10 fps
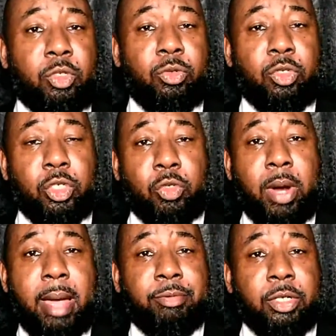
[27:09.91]
to
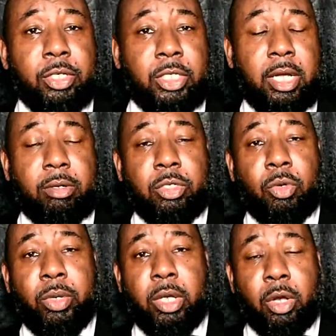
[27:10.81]
subscribe to the channel so
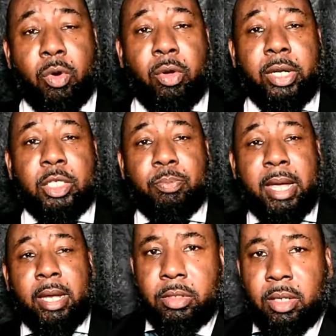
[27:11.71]
we can grow and
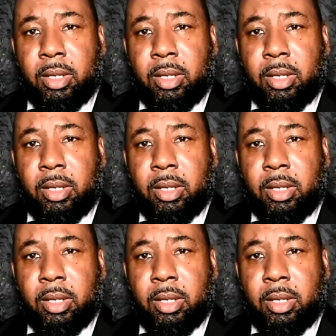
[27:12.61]
expand.